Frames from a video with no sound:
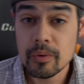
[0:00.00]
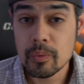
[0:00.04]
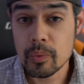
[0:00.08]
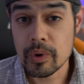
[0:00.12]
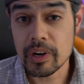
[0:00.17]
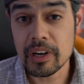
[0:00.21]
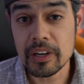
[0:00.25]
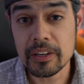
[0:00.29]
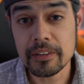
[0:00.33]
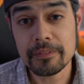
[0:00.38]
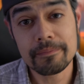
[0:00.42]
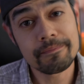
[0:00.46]

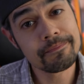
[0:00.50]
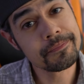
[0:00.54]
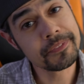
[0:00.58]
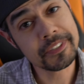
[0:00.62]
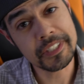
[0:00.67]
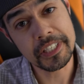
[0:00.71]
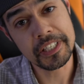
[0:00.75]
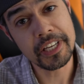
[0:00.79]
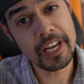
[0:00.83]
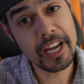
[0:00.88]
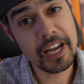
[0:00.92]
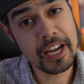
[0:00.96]
Well,
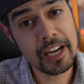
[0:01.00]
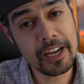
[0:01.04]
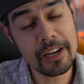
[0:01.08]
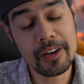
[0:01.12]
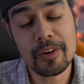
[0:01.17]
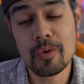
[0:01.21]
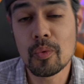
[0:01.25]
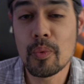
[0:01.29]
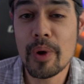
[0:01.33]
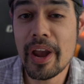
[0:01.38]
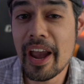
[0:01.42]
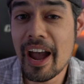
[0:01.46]
today
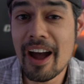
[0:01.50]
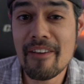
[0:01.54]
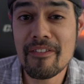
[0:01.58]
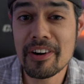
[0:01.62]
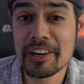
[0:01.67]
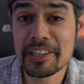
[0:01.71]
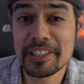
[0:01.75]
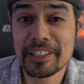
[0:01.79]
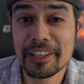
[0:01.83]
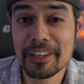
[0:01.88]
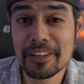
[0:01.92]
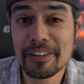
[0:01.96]
we have
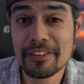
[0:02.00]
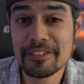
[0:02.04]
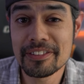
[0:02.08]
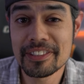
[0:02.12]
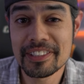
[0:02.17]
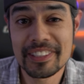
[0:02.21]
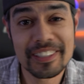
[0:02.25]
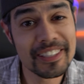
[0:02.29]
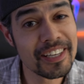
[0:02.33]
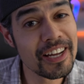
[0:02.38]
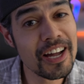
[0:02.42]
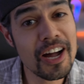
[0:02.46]

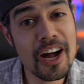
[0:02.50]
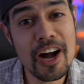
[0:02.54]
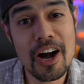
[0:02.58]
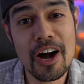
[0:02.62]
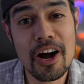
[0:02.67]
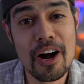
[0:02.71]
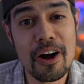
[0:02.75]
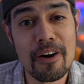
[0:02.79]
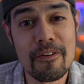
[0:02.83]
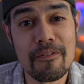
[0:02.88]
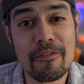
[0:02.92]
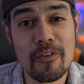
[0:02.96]
ourselves
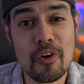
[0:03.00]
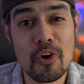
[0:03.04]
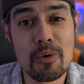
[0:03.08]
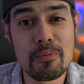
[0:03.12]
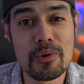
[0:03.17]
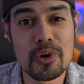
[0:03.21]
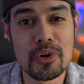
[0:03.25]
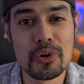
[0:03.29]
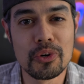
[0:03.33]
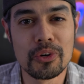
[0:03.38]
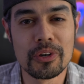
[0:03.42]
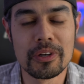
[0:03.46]
a full
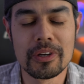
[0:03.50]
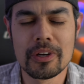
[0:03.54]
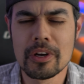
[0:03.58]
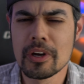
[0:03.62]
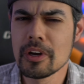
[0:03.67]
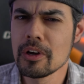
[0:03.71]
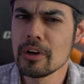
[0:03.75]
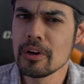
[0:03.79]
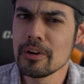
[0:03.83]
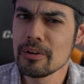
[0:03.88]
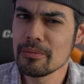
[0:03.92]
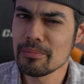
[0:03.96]
moon.
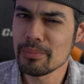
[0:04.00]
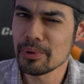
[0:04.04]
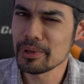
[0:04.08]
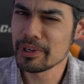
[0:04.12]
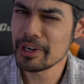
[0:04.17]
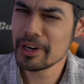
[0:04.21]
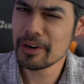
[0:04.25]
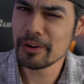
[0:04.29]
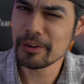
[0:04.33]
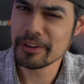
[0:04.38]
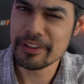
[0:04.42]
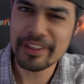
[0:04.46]
But
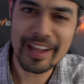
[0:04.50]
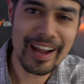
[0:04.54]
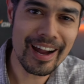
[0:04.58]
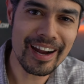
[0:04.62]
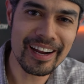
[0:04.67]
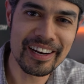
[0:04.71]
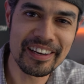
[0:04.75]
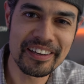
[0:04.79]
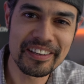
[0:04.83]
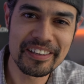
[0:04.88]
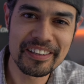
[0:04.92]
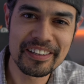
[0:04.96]
not only
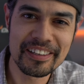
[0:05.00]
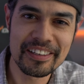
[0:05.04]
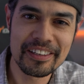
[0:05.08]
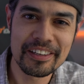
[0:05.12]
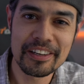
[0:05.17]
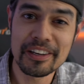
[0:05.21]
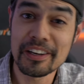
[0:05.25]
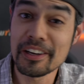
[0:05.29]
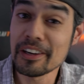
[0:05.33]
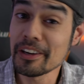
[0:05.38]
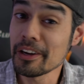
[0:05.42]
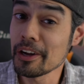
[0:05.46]
that,
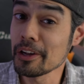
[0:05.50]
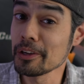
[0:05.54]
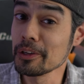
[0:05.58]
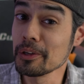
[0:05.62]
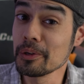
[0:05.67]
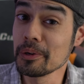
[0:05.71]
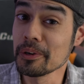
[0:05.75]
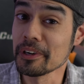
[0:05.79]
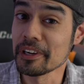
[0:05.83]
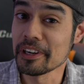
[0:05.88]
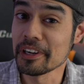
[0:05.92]
a lunar